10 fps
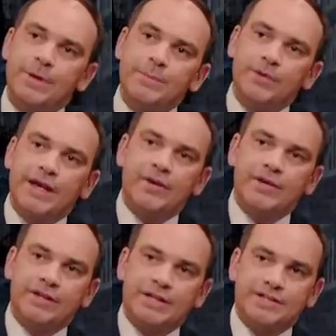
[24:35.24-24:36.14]
People
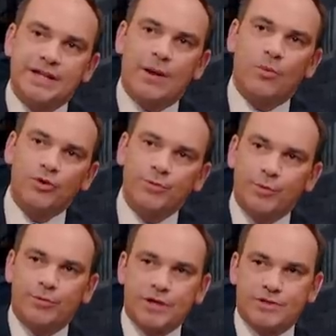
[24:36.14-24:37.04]
hearing this now want to
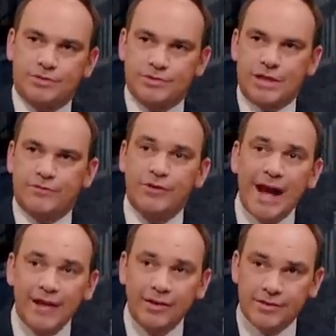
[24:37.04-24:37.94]
put pressure on Chevron
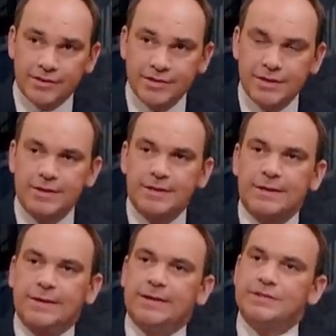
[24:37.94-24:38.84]
and others
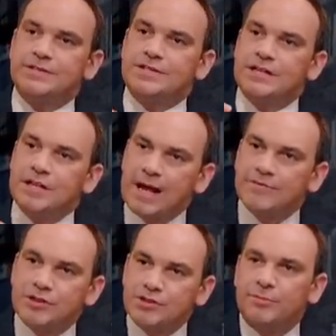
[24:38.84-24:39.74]
to say, you have
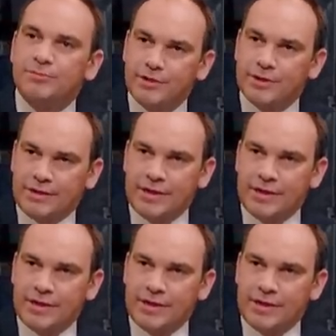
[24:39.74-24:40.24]
to stop doing